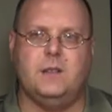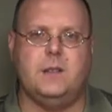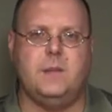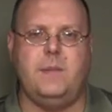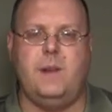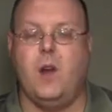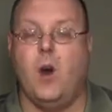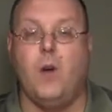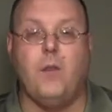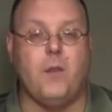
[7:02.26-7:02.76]
to
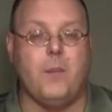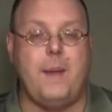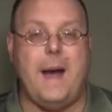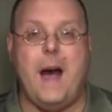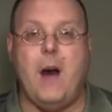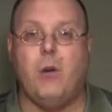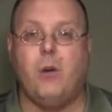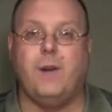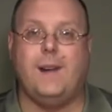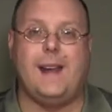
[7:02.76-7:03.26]
me
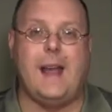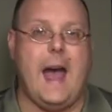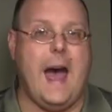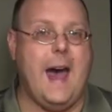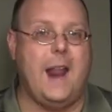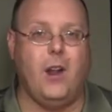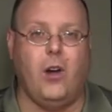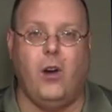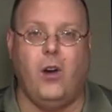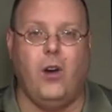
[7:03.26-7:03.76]
overpowering
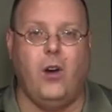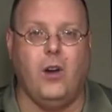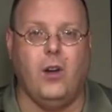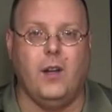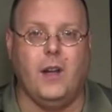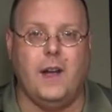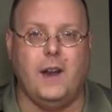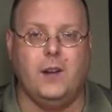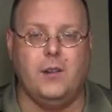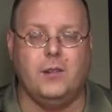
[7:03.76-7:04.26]
at
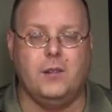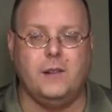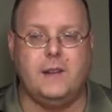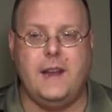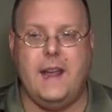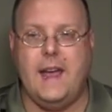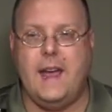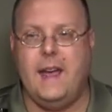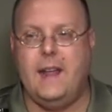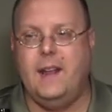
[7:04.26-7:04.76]
all. I don't
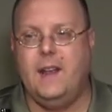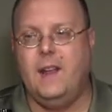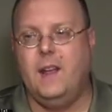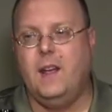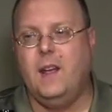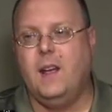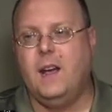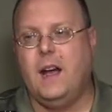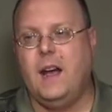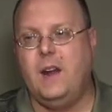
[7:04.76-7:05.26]
get,
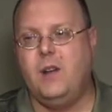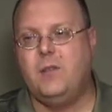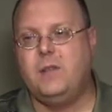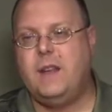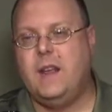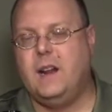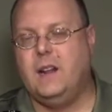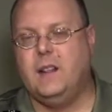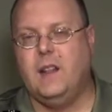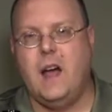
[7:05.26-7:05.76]
I don't
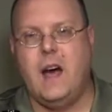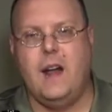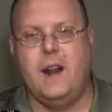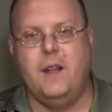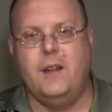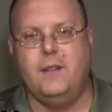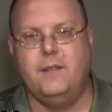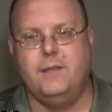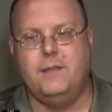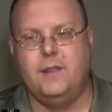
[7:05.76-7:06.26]
get a lot
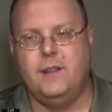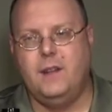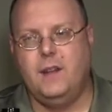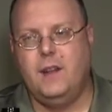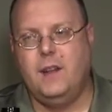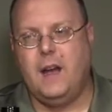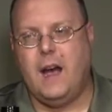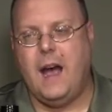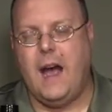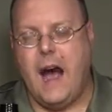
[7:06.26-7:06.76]
of,
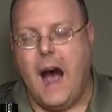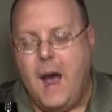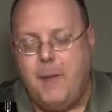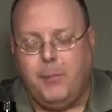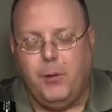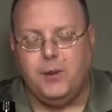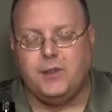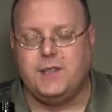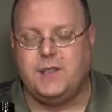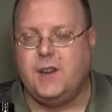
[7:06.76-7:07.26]
I, I
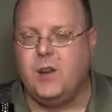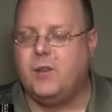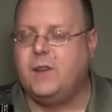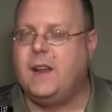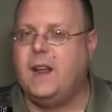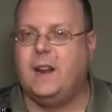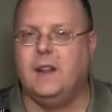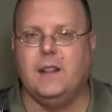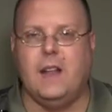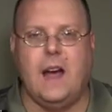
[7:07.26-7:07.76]
personally don't
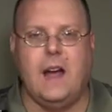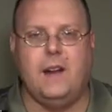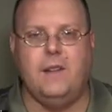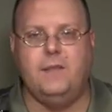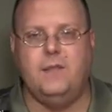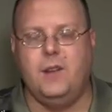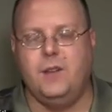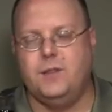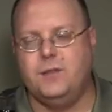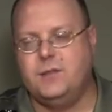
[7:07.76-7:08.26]
get a lot
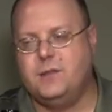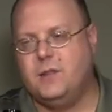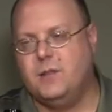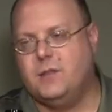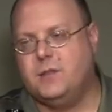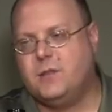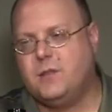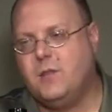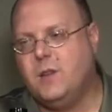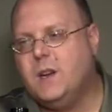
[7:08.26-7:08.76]
of those,
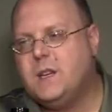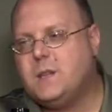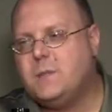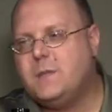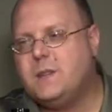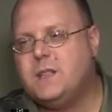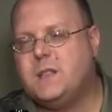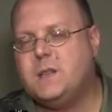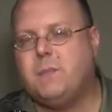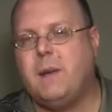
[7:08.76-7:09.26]
those
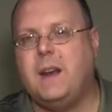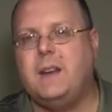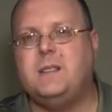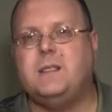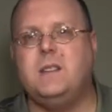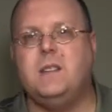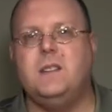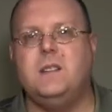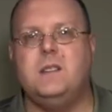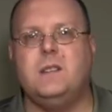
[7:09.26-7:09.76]
Christmas
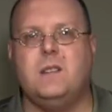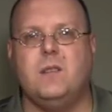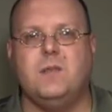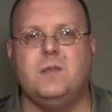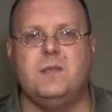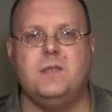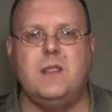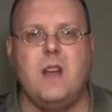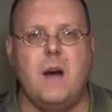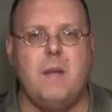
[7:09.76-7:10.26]
spices and
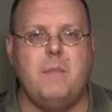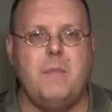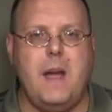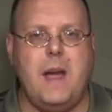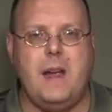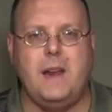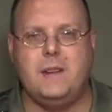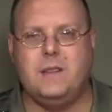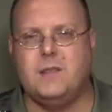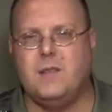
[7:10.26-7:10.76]
those
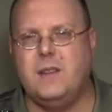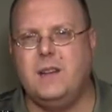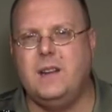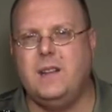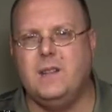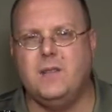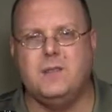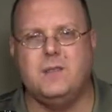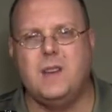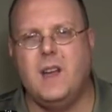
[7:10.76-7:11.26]
nutmegs or any
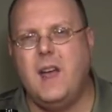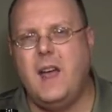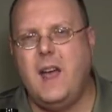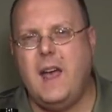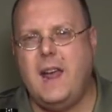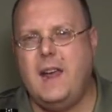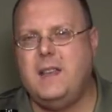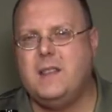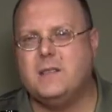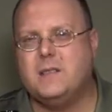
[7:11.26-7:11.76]
of those,
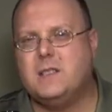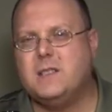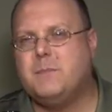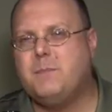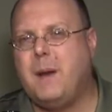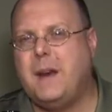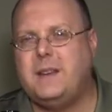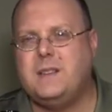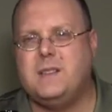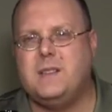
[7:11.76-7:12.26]
any of those
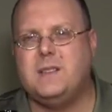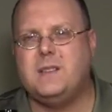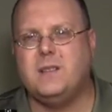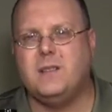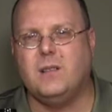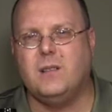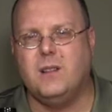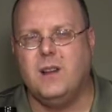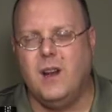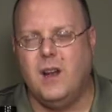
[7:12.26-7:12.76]
spices
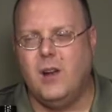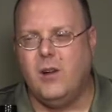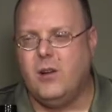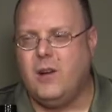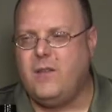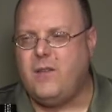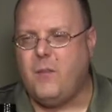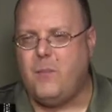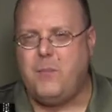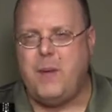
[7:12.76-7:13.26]
or, or
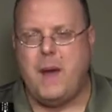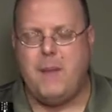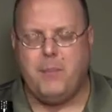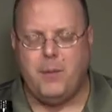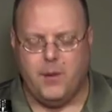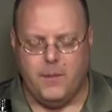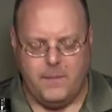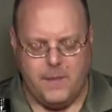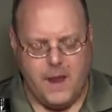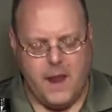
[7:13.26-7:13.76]
even
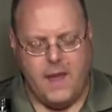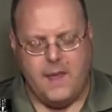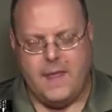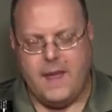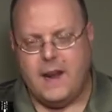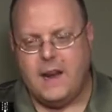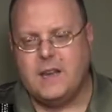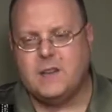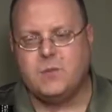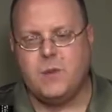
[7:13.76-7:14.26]
pepper.
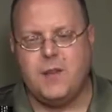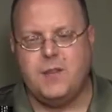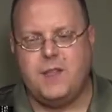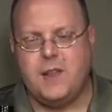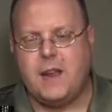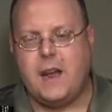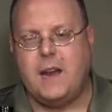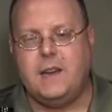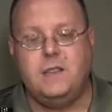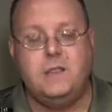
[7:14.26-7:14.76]
Now that is one
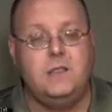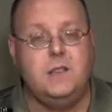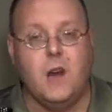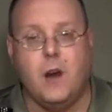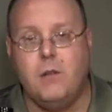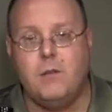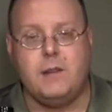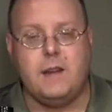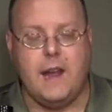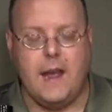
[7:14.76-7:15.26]
thing I
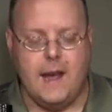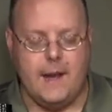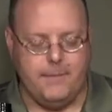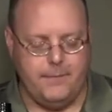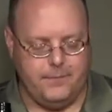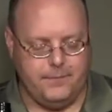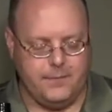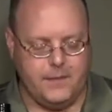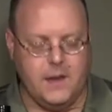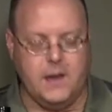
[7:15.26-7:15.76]
don't
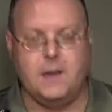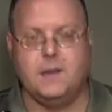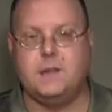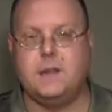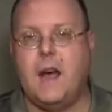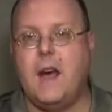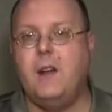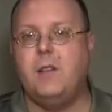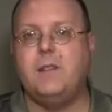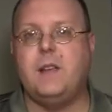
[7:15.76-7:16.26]
get
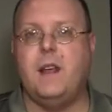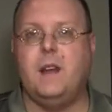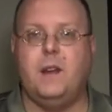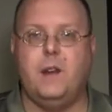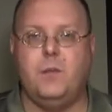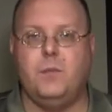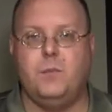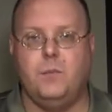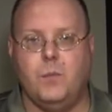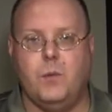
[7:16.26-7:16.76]
is I don't get
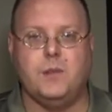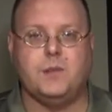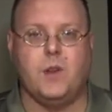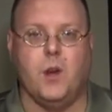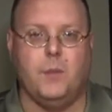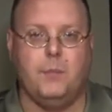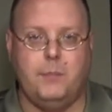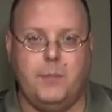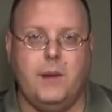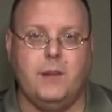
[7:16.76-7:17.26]
any what's
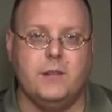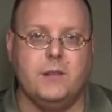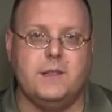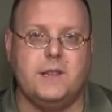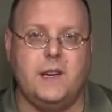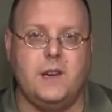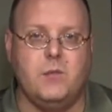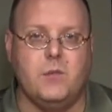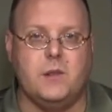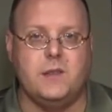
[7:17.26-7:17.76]
called
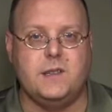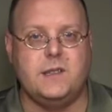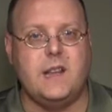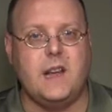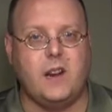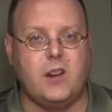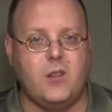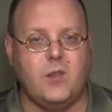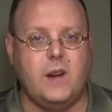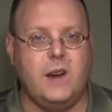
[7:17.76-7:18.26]
pyrazine, which is
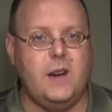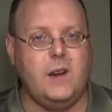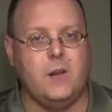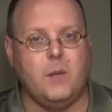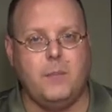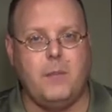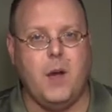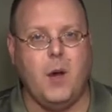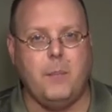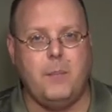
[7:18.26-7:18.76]
that green
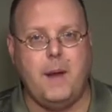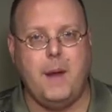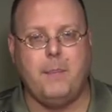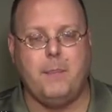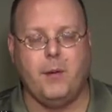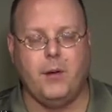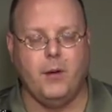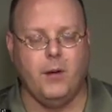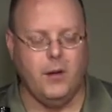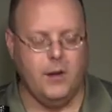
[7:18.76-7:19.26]
or bell
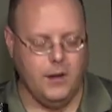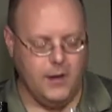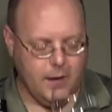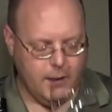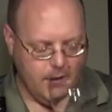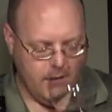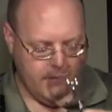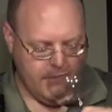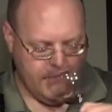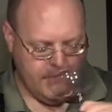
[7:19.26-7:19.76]
pepper
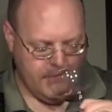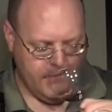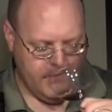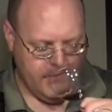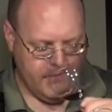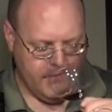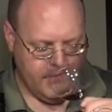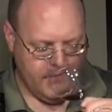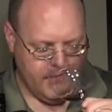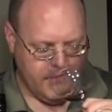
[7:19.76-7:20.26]

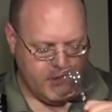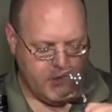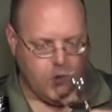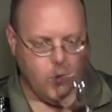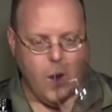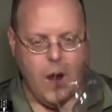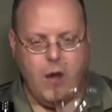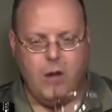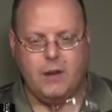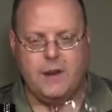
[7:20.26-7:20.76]

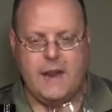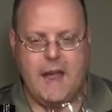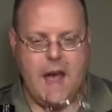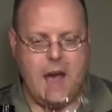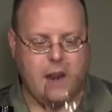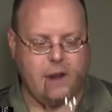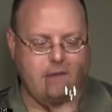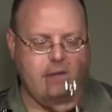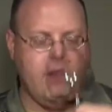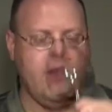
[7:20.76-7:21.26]
quality
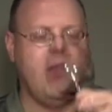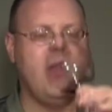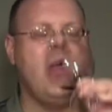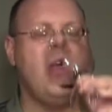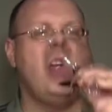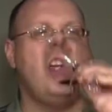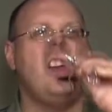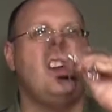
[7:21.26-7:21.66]
out of it.